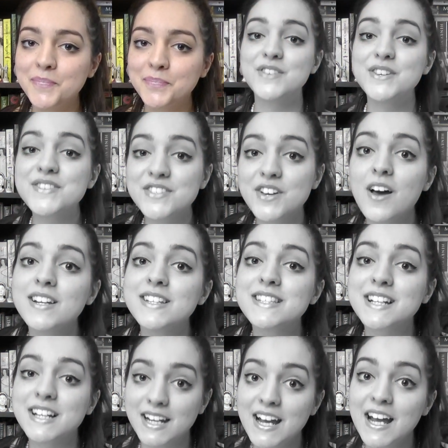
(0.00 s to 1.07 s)
This girl is
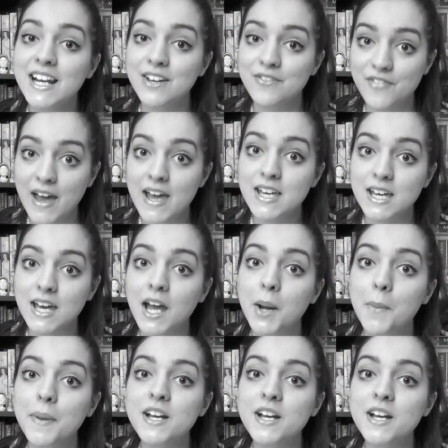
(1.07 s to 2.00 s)
clearly faking,